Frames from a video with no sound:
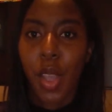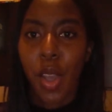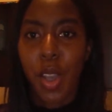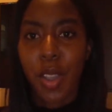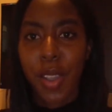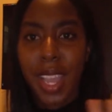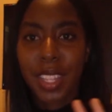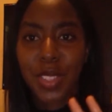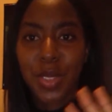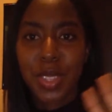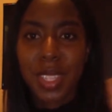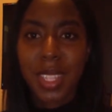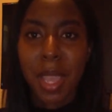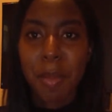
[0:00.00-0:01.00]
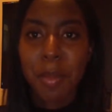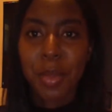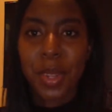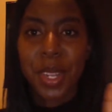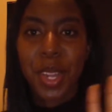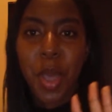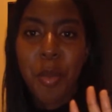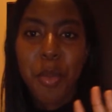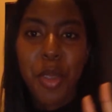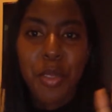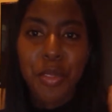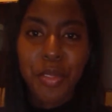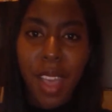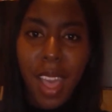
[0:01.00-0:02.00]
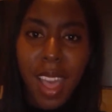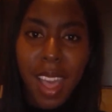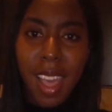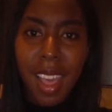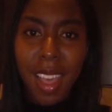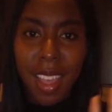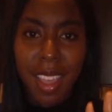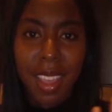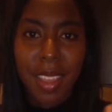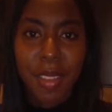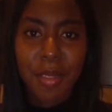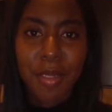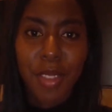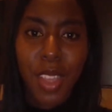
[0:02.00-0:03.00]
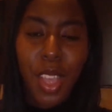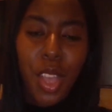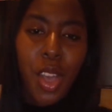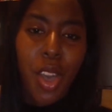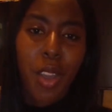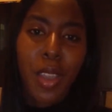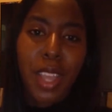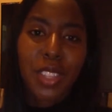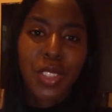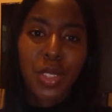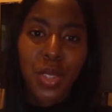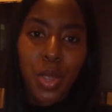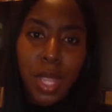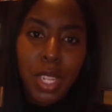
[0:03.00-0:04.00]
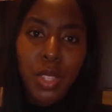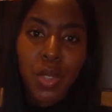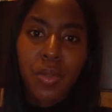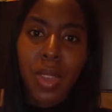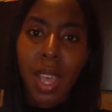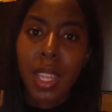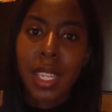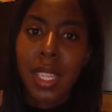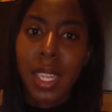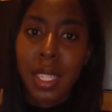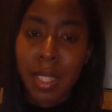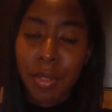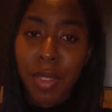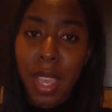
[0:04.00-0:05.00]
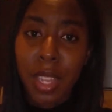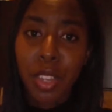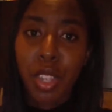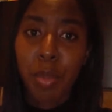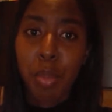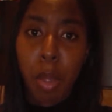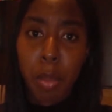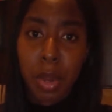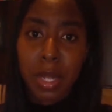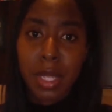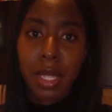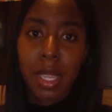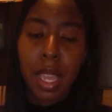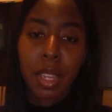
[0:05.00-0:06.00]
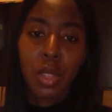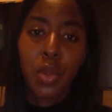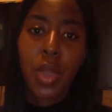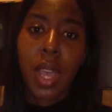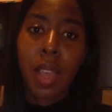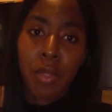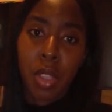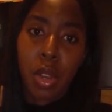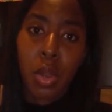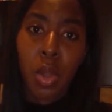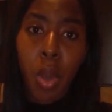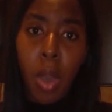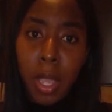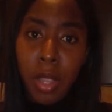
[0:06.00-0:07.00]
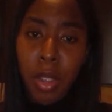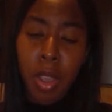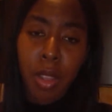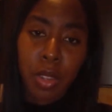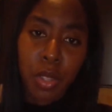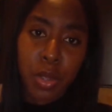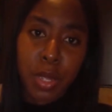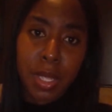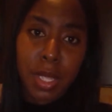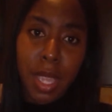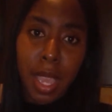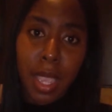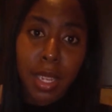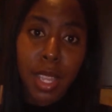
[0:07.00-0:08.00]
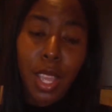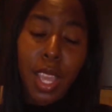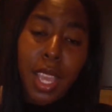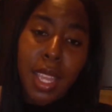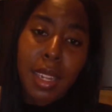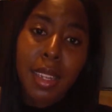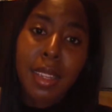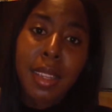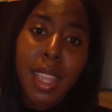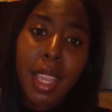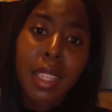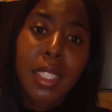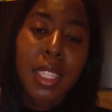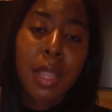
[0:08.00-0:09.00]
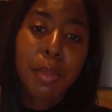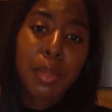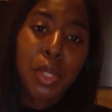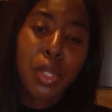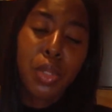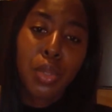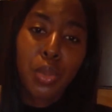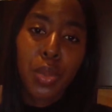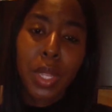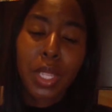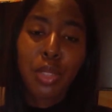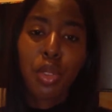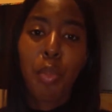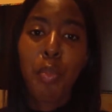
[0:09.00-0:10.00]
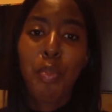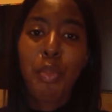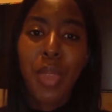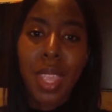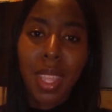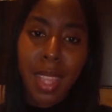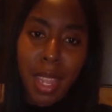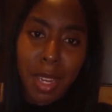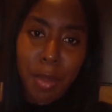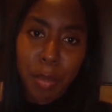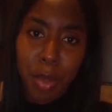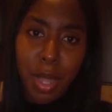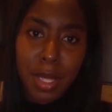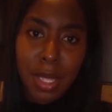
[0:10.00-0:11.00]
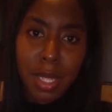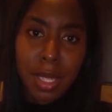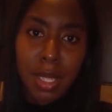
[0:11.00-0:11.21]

Alright, so step number 5. Alright, so now that you've identified your property and you have your lawyer on your side, the next step to do is to make that deposit.